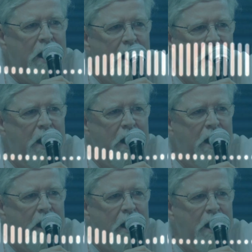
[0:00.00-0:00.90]
they found
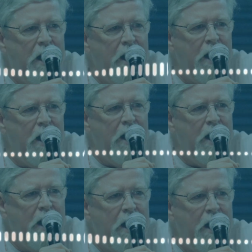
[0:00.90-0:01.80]
his Bible,
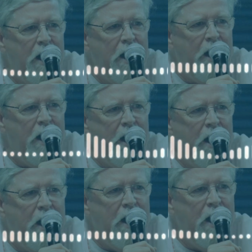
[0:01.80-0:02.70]
and on the
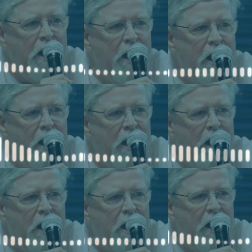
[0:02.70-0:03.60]
flyleaf, after
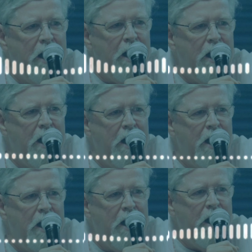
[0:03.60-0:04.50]
the
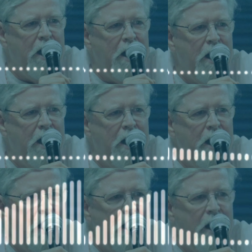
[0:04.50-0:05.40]
entries "no
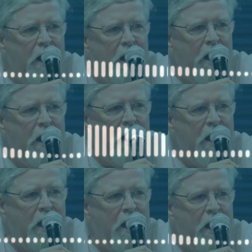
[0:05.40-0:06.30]
reserves" and "no
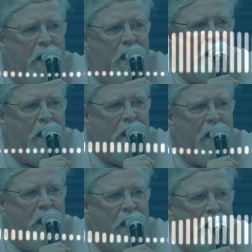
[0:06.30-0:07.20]
returns,"
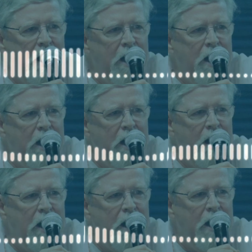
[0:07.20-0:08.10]
they
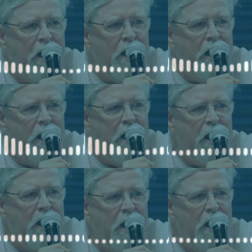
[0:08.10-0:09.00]
weakly found
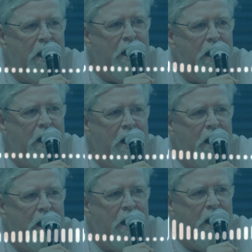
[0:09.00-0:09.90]
scrawled
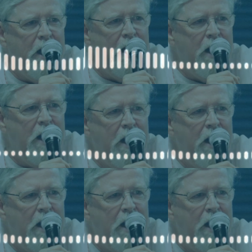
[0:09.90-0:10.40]
the words "no